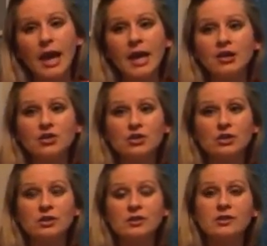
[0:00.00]

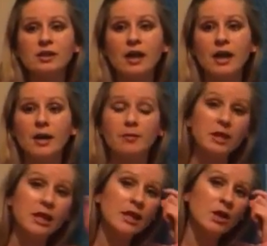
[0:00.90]
angels,
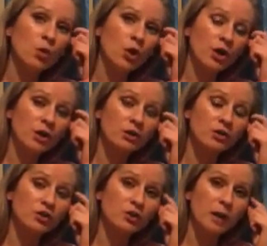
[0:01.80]
healing work,
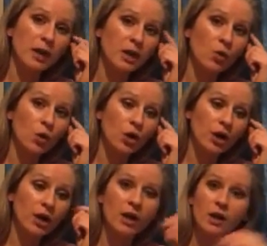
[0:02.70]
shamanic
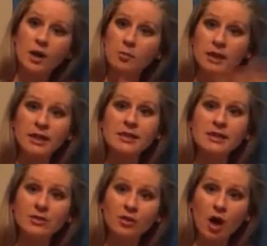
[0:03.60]
work, please
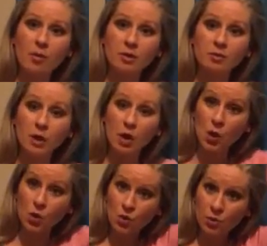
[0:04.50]
leave a comment
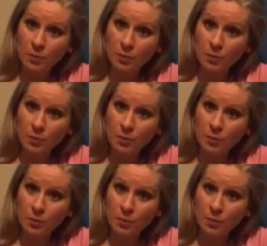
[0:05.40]
below.